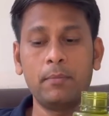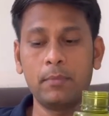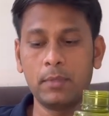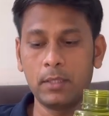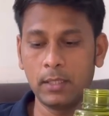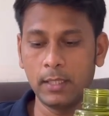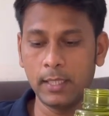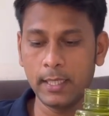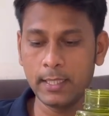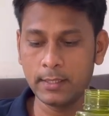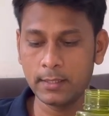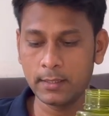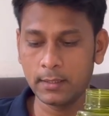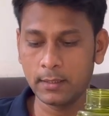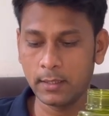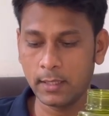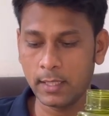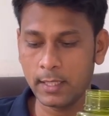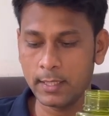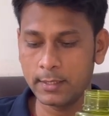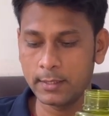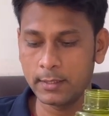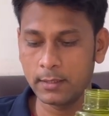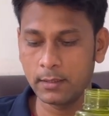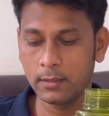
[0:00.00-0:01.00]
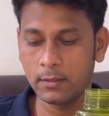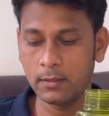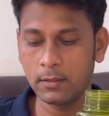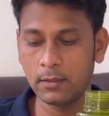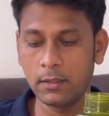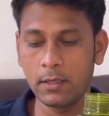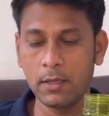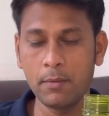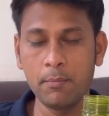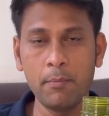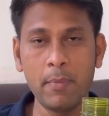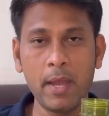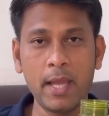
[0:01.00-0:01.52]
let's
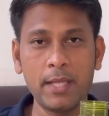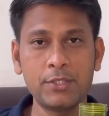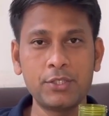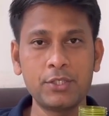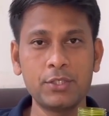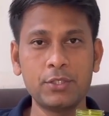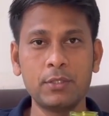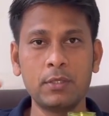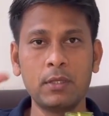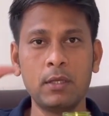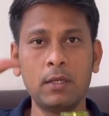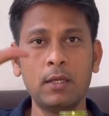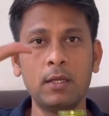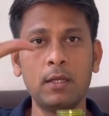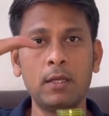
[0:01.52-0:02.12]
imagine